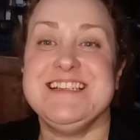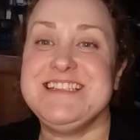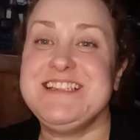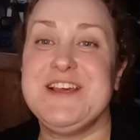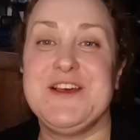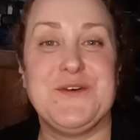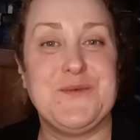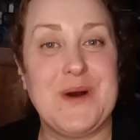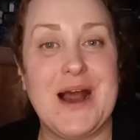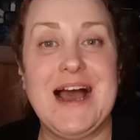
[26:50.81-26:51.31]

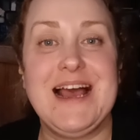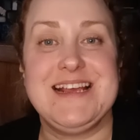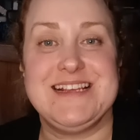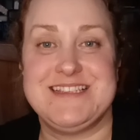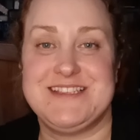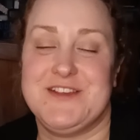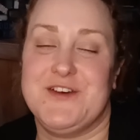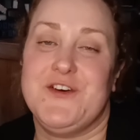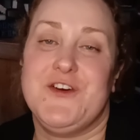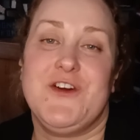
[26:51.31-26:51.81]
to what
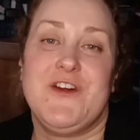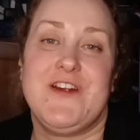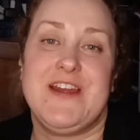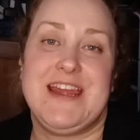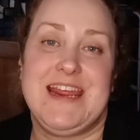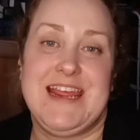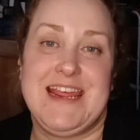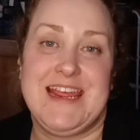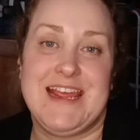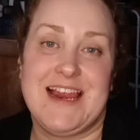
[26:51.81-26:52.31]
is
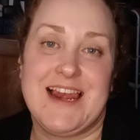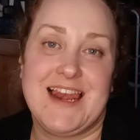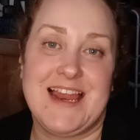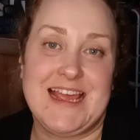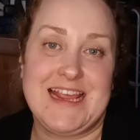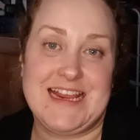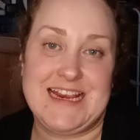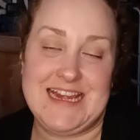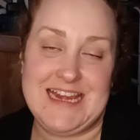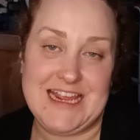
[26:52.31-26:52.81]
already
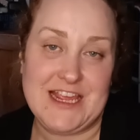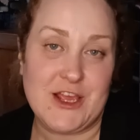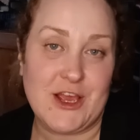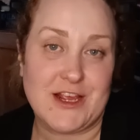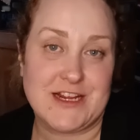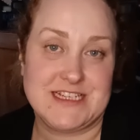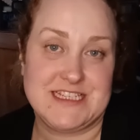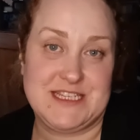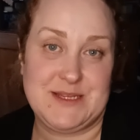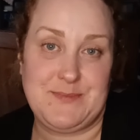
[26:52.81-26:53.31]
likely
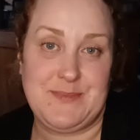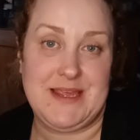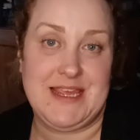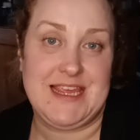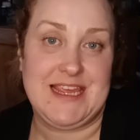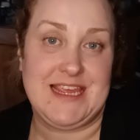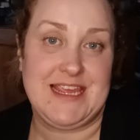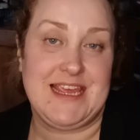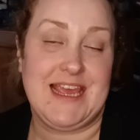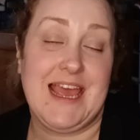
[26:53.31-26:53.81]
going to
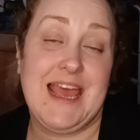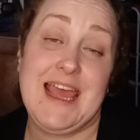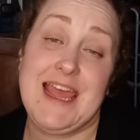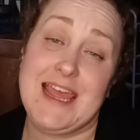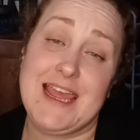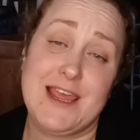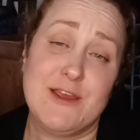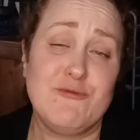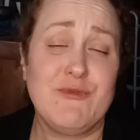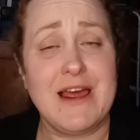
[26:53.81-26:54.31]
be a
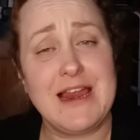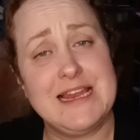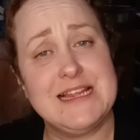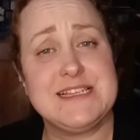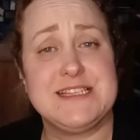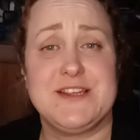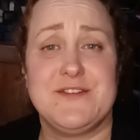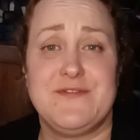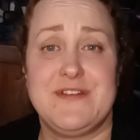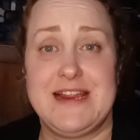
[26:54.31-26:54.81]

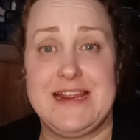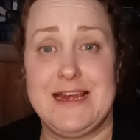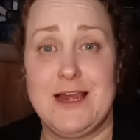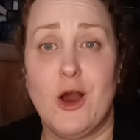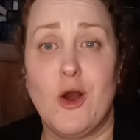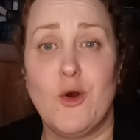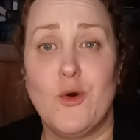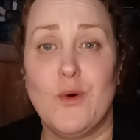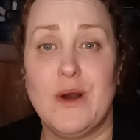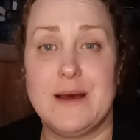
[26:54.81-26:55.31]
relatively
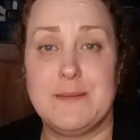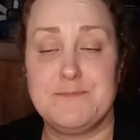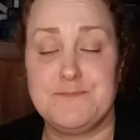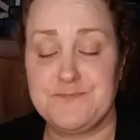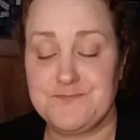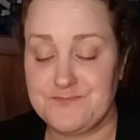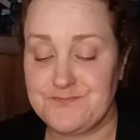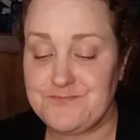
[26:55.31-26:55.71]
long one.